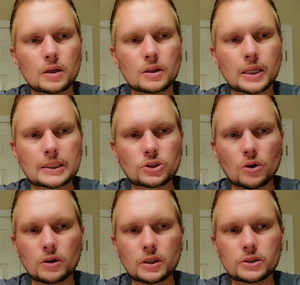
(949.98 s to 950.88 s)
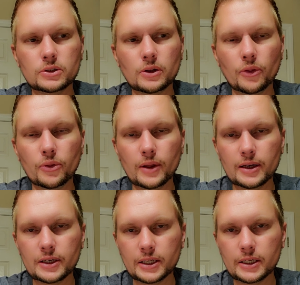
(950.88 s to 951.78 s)
that targets the
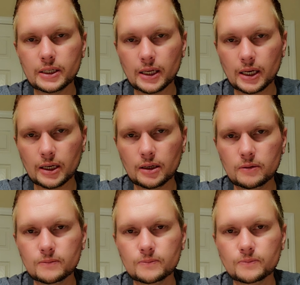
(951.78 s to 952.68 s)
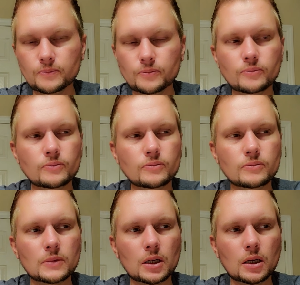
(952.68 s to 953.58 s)
DNA
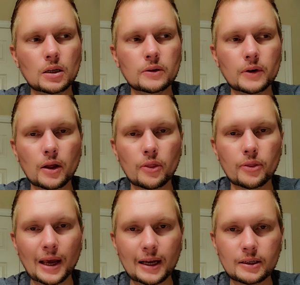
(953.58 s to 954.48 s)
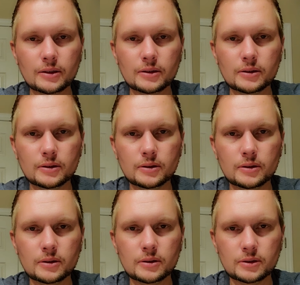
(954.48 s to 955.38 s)
of that
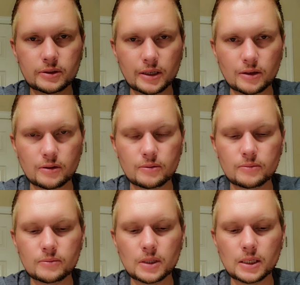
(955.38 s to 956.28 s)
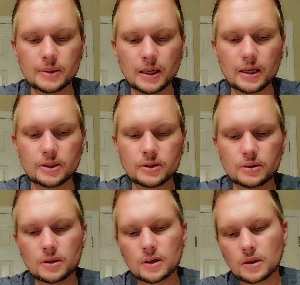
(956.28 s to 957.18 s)
cell that has
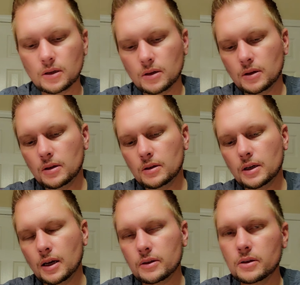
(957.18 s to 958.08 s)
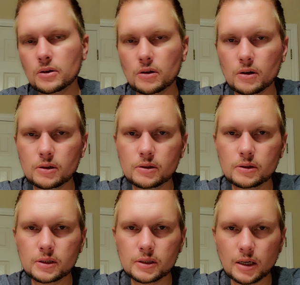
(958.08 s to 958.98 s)
got the hardened,
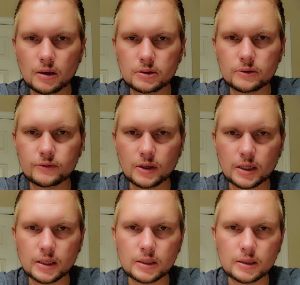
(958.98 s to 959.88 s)
calcified